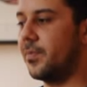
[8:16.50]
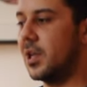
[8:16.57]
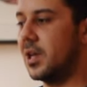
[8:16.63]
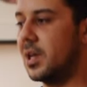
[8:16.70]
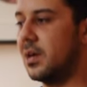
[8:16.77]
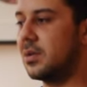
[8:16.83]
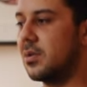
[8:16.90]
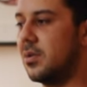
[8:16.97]
yeah,
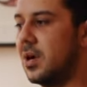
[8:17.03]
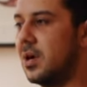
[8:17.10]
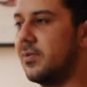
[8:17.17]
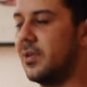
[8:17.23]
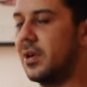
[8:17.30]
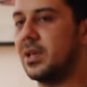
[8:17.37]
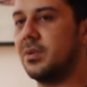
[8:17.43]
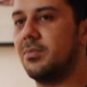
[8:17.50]
that was quite a
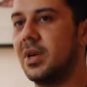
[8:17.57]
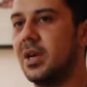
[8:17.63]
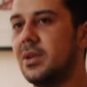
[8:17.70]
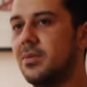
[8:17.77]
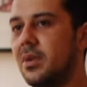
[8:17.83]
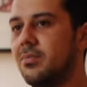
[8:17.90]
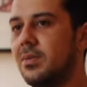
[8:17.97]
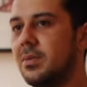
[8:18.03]
fucking
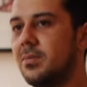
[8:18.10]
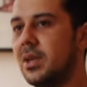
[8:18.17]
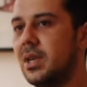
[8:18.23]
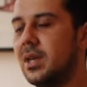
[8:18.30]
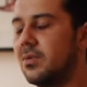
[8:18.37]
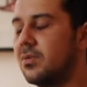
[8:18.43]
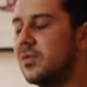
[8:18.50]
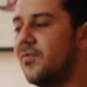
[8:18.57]
bad one, man. My
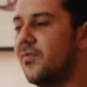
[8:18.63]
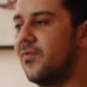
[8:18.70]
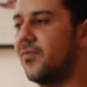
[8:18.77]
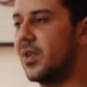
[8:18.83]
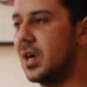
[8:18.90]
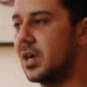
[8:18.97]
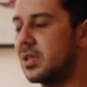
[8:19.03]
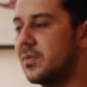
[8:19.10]
leg was
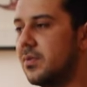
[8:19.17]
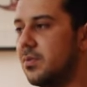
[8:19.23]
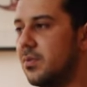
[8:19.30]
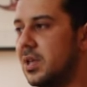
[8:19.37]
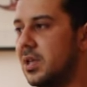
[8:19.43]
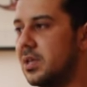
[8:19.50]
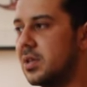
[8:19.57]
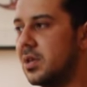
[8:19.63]
fucked for
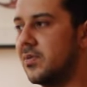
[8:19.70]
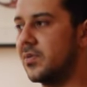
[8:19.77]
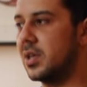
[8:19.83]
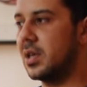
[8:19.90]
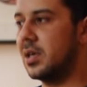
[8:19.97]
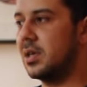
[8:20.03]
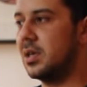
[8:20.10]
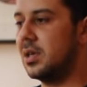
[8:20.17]
weeks after
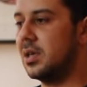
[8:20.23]
that.